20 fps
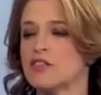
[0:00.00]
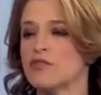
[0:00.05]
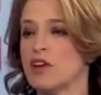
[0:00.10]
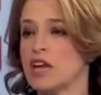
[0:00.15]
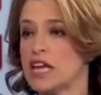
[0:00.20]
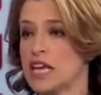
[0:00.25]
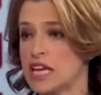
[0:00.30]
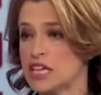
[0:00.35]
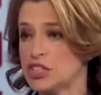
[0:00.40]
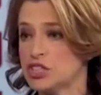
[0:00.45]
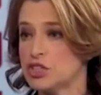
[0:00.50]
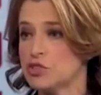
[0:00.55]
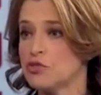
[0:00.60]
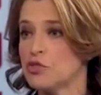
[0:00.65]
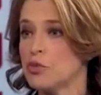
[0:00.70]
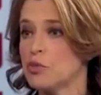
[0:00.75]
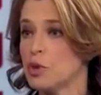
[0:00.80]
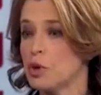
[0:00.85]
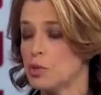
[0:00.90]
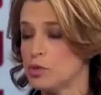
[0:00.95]
that the radiation
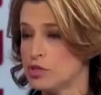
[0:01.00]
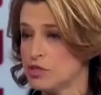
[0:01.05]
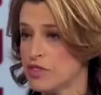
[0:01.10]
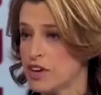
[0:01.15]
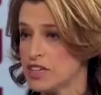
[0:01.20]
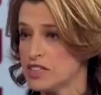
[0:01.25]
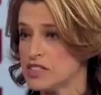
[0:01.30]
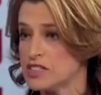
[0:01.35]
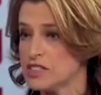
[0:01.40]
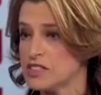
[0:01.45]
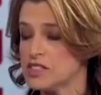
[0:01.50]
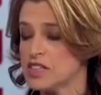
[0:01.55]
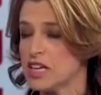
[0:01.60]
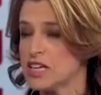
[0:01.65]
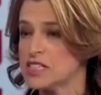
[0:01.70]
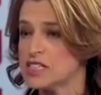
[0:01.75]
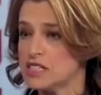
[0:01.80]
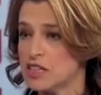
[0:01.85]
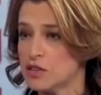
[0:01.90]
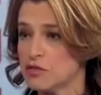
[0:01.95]
from mobile devices
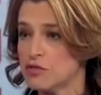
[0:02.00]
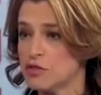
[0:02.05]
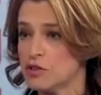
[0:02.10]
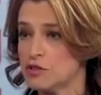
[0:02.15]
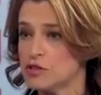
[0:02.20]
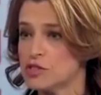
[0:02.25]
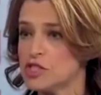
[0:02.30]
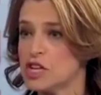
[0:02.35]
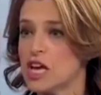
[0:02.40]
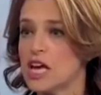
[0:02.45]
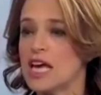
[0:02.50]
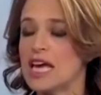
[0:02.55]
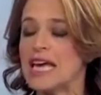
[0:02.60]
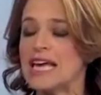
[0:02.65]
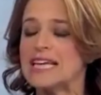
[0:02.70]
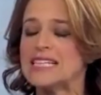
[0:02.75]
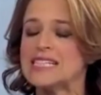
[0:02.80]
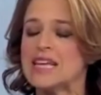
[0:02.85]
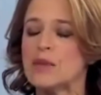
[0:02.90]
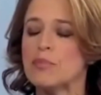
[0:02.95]
like cell phones
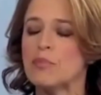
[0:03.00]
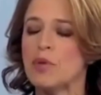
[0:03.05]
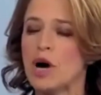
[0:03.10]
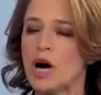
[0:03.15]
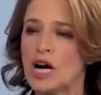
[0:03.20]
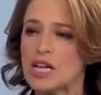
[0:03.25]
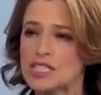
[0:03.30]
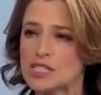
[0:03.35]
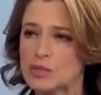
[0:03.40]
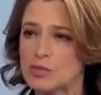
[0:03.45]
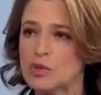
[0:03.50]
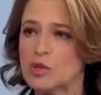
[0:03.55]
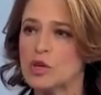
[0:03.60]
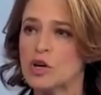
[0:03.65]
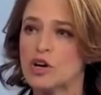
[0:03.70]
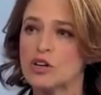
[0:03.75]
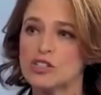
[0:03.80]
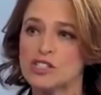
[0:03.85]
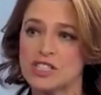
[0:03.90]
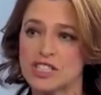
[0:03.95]
is a possible
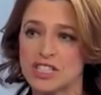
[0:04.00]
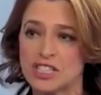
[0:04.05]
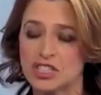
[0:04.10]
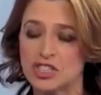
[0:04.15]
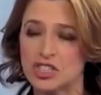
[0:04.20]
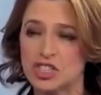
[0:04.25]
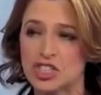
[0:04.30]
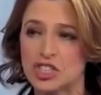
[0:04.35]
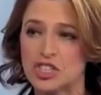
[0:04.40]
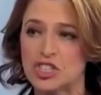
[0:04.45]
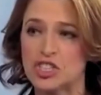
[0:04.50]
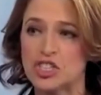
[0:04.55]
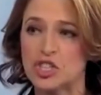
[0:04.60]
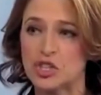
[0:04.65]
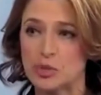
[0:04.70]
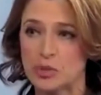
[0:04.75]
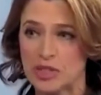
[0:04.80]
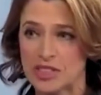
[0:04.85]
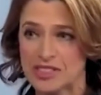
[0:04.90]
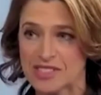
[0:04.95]
carcinogen to
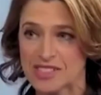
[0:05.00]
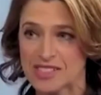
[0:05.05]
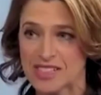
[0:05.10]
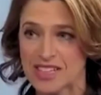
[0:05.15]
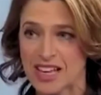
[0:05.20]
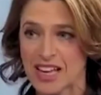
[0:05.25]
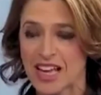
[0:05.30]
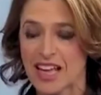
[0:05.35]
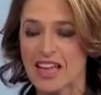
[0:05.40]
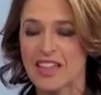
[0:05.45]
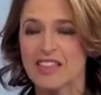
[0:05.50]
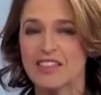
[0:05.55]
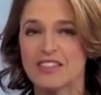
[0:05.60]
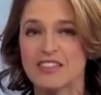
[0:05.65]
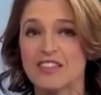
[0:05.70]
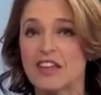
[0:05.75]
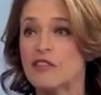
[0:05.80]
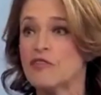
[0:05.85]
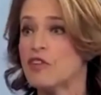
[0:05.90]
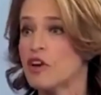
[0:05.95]
humans.
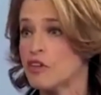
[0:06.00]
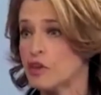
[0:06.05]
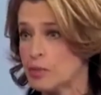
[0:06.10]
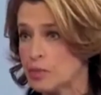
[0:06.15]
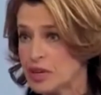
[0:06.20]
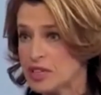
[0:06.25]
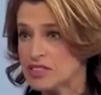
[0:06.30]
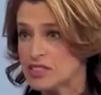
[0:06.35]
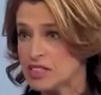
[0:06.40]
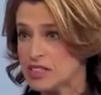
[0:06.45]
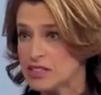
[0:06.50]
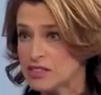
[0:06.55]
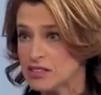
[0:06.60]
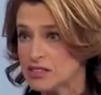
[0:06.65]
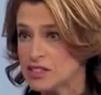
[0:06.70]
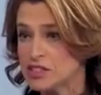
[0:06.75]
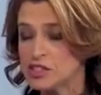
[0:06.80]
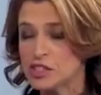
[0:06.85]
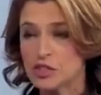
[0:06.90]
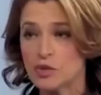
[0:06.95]
This is a very big deal
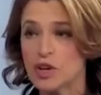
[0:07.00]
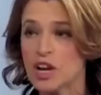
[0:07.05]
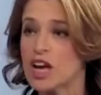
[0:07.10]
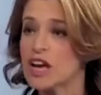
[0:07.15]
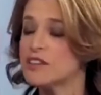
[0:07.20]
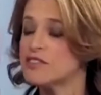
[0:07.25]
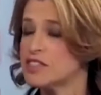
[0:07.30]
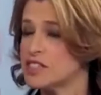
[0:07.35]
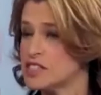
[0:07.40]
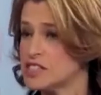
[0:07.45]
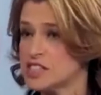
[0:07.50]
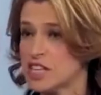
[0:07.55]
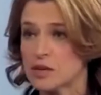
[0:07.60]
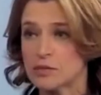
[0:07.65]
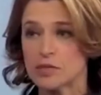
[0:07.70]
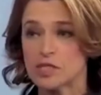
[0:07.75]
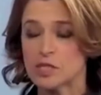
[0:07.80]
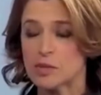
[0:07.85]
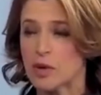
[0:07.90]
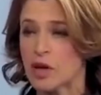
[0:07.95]
because you and I have done
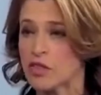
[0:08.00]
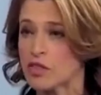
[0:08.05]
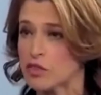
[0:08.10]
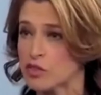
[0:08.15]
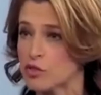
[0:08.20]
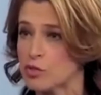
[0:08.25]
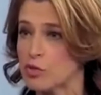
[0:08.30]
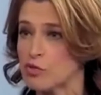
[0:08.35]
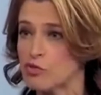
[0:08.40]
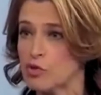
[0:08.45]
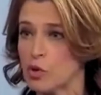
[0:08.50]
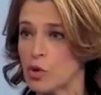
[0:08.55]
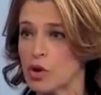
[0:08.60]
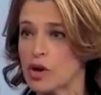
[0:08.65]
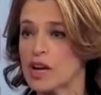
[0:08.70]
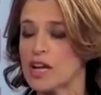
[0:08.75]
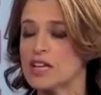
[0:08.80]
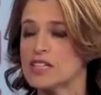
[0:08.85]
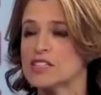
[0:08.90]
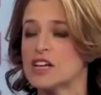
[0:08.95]
segments about this before.
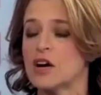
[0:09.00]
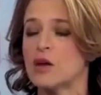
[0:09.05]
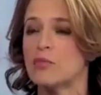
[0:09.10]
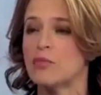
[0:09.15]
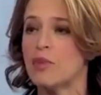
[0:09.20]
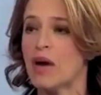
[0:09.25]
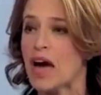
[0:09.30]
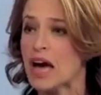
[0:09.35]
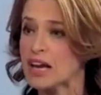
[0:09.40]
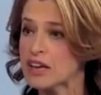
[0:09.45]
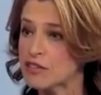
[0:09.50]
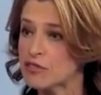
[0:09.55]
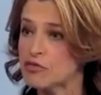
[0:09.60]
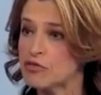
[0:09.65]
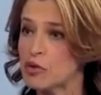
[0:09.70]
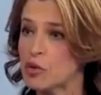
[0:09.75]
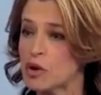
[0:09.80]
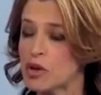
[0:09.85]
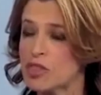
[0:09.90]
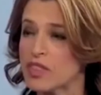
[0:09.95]
Sure. It has gone back and
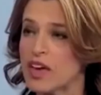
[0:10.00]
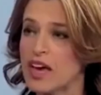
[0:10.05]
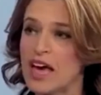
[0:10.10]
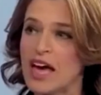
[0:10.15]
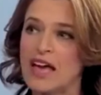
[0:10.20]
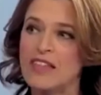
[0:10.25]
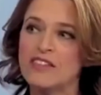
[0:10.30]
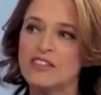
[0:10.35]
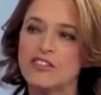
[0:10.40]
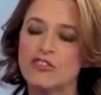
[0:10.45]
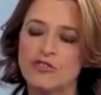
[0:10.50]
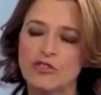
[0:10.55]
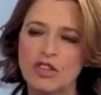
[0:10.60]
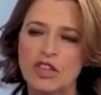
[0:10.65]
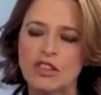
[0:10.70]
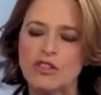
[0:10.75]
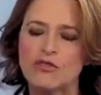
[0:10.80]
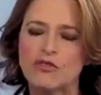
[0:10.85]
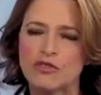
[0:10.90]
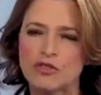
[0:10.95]
forth. And this is
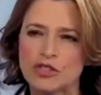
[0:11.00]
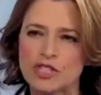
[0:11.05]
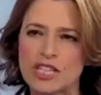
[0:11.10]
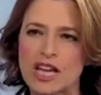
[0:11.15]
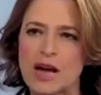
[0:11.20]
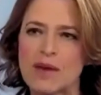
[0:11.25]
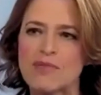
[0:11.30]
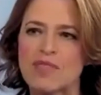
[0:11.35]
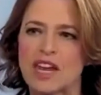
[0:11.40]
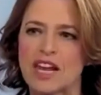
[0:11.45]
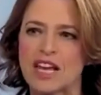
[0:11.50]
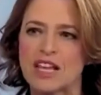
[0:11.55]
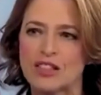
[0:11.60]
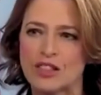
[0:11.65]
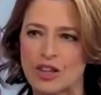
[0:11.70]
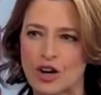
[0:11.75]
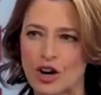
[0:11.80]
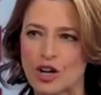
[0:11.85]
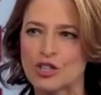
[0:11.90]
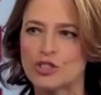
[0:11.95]
really the first time that a
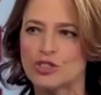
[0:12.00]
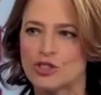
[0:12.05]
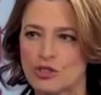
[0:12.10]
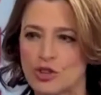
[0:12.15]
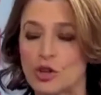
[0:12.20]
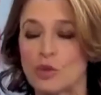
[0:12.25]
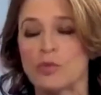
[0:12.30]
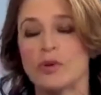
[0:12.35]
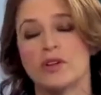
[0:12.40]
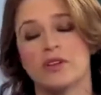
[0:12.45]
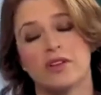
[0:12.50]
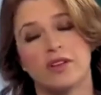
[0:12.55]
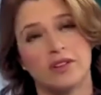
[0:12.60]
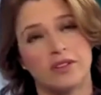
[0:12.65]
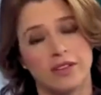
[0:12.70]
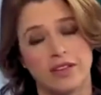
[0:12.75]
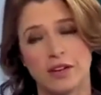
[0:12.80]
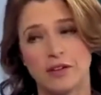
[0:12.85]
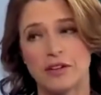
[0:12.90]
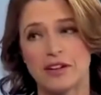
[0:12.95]
large group, and
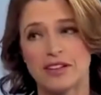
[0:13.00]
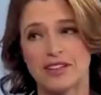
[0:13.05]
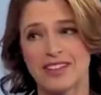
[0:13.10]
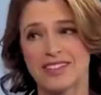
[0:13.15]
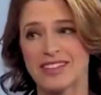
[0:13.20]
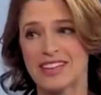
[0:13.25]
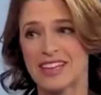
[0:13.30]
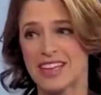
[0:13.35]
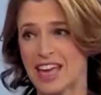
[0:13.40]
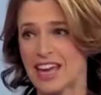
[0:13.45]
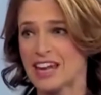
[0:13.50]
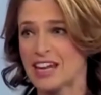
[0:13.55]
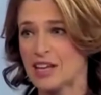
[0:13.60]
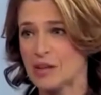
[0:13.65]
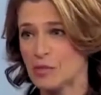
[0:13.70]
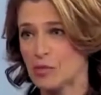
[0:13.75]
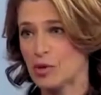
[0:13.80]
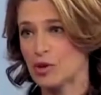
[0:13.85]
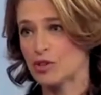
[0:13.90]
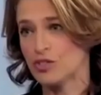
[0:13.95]
it, you know, and it doesn't get
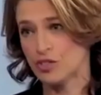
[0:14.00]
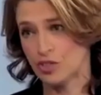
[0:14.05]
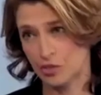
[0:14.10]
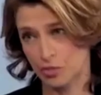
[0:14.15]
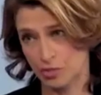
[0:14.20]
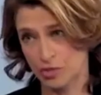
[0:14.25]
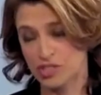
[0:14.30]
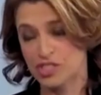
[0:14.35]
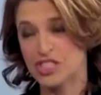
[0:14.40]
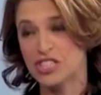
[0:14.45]
any more sort of